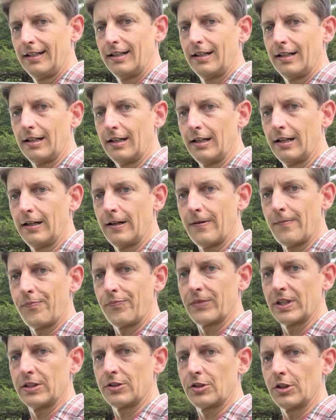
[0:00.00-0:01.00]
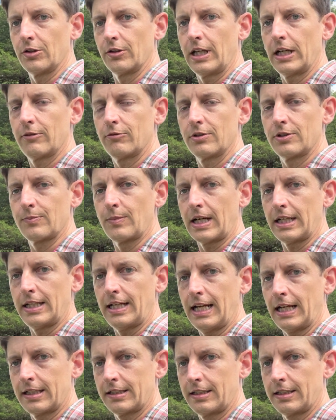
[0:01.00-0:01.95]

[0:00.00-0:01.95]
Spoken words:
And so that was my next